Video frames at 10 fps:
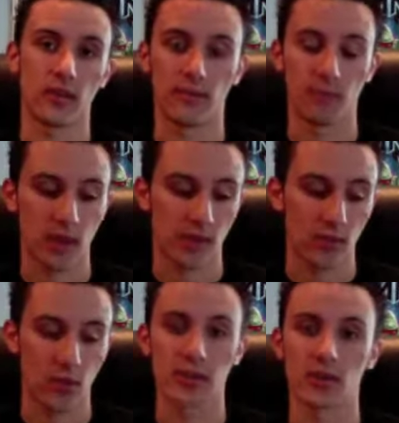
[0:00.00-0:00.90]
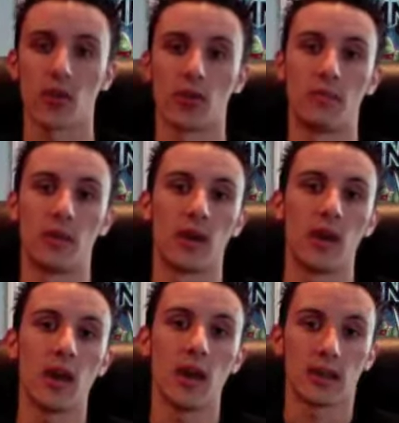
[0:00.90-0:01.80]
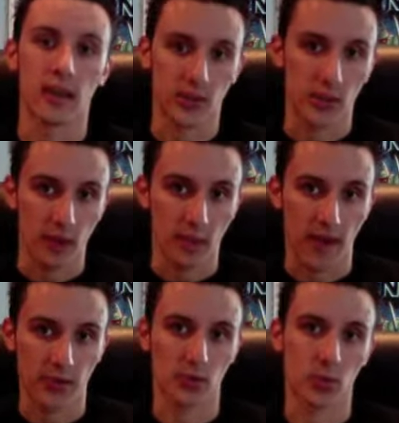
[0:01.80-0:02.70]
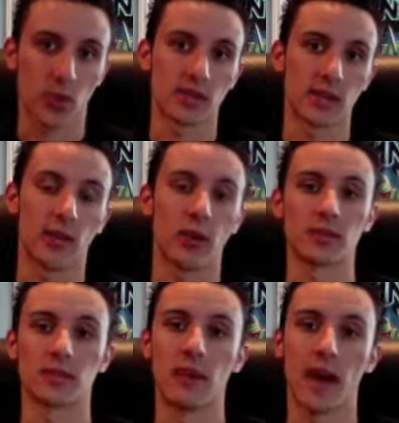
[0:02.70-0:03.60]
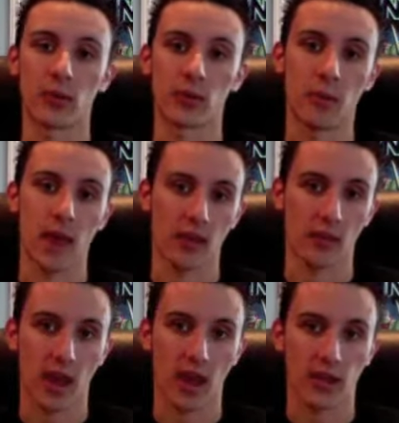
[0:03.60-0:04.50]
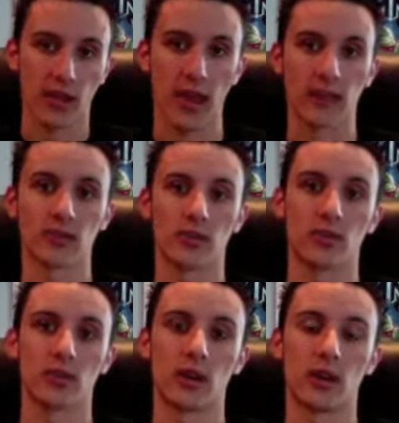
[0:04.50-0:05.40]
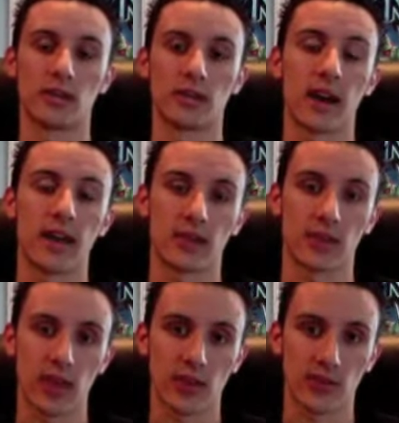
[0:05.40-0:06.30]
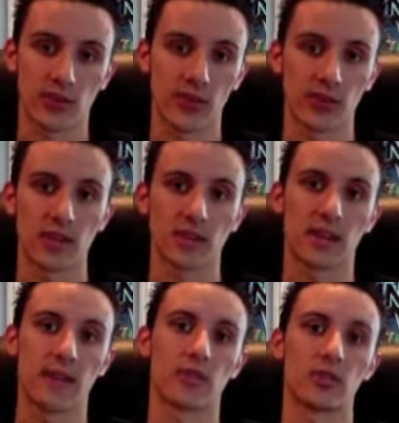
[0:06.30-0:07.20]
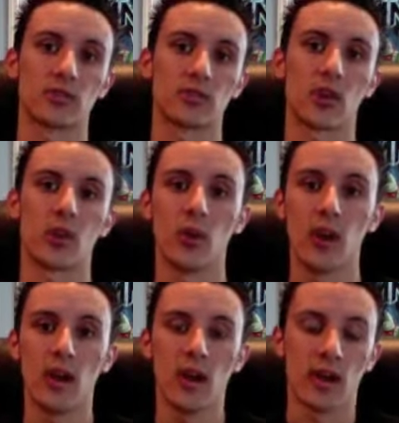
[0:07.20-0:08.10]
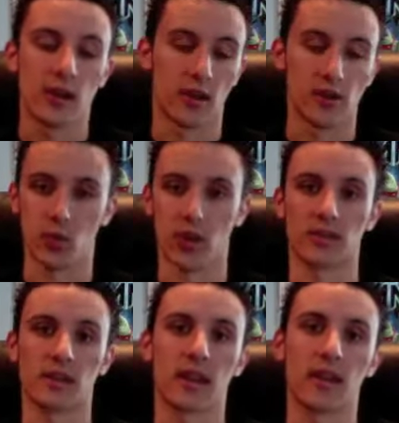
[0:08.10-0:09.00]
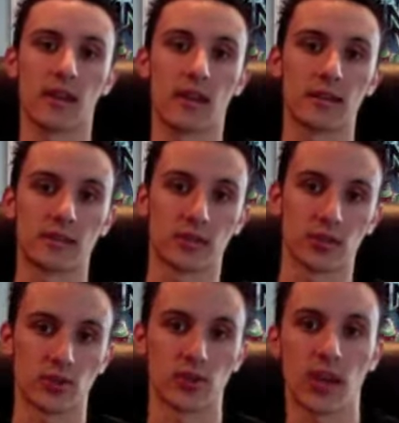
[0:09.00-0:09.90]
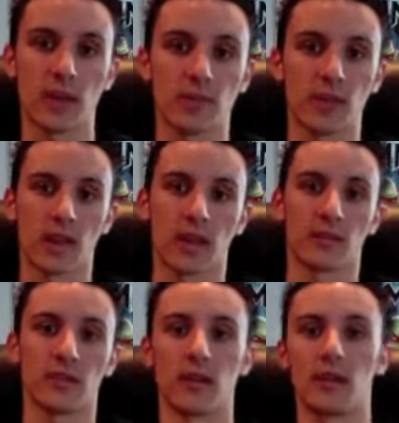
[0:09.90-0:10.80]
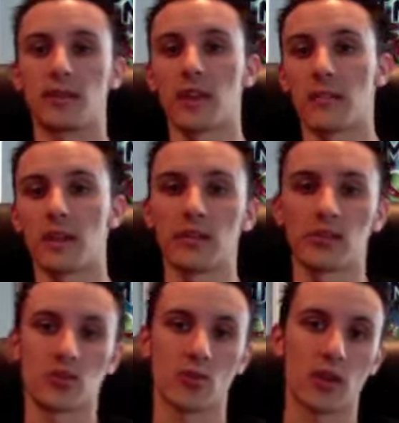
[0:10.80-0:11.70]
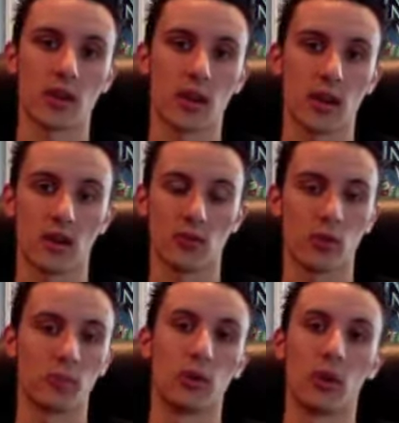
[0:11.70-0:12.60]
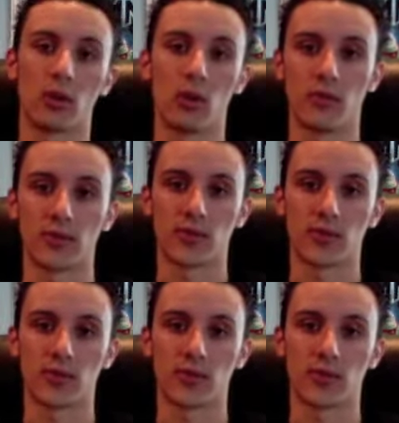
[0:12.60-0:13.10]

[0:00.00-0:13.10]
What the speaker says: many of you guys heard, but yesterday Patrick Swayze lost his battle with pancreatic cancer, dying at the age of 57. So I just want to say it's such a shame to the entertainment industry and a real blow to all of his